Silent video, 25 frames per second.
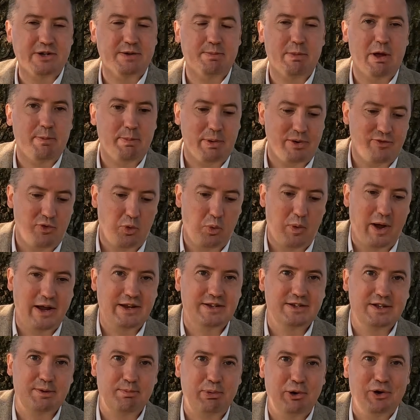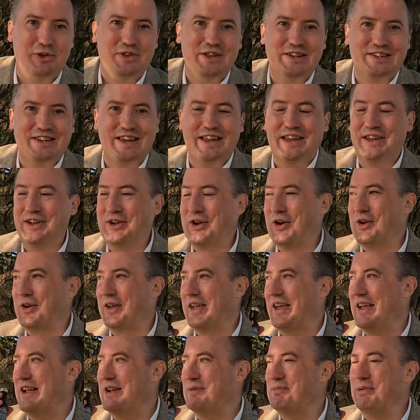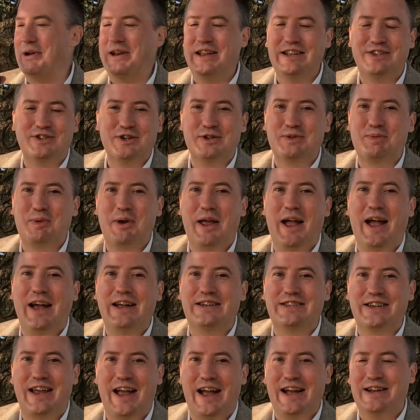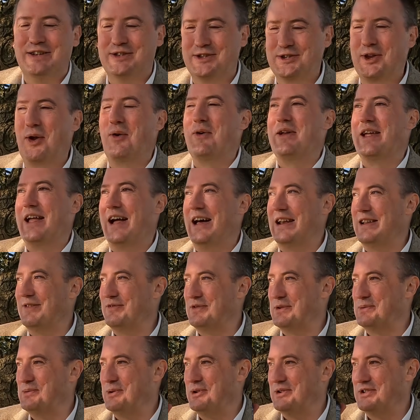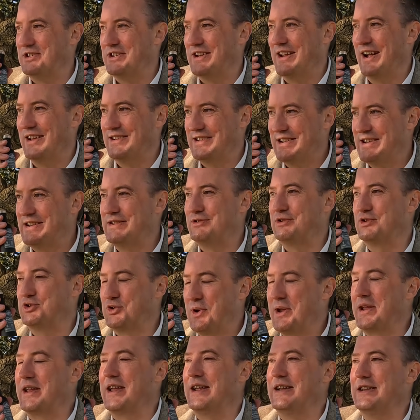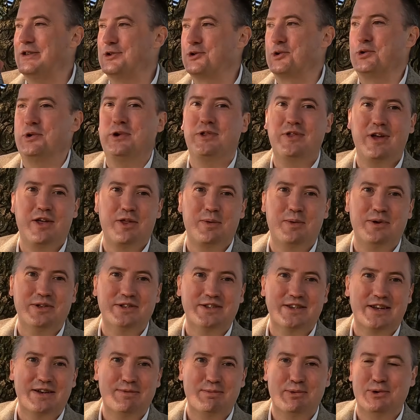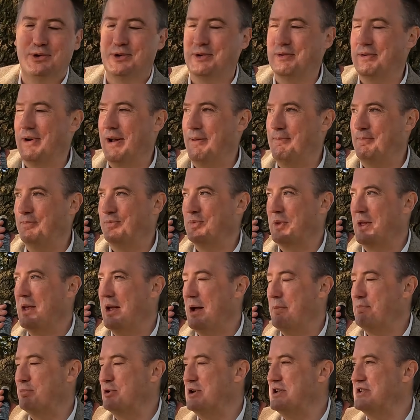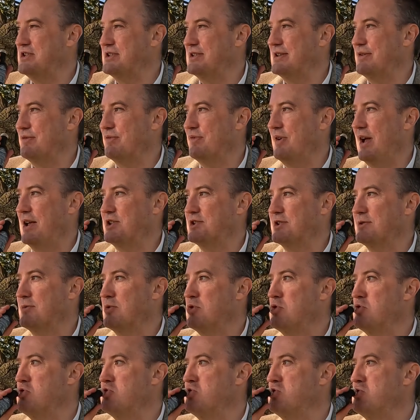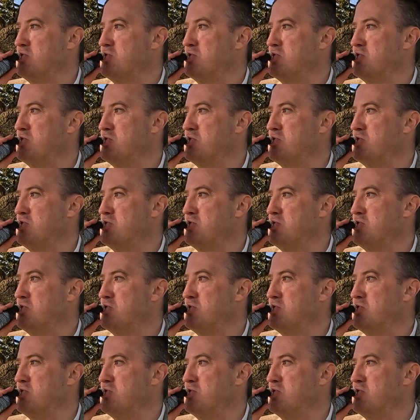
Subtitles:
Possibly a bit of a waste to put this in cooking, but it's just what I had to hand. Sorry, Al, if you're watching. I did drink and enjoy the other ones in a more appreciative fashion.